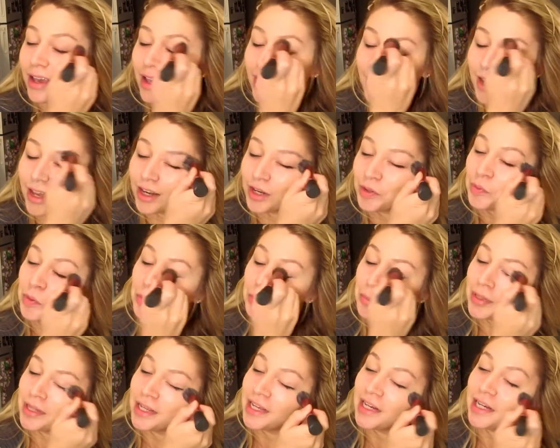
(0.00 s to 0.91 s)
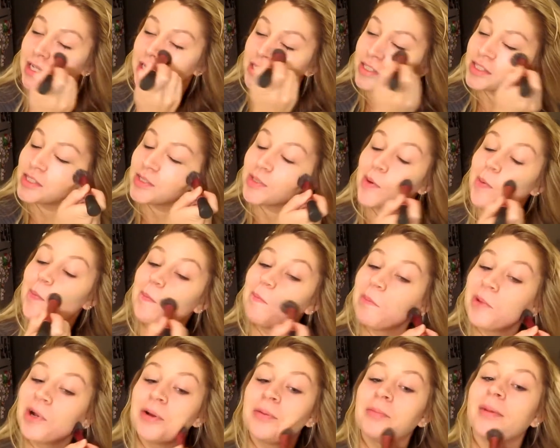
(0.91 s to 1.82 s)
Animal Planet's
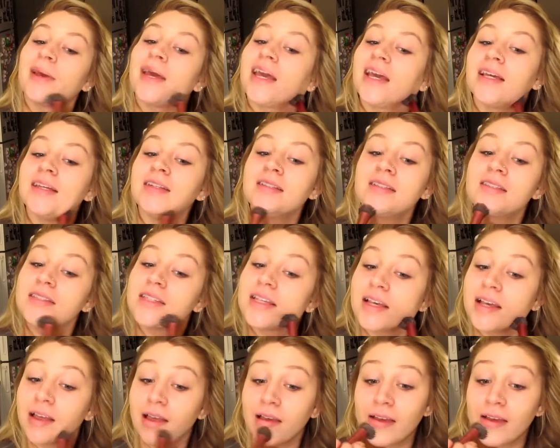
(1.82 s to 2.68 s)
Mermaids,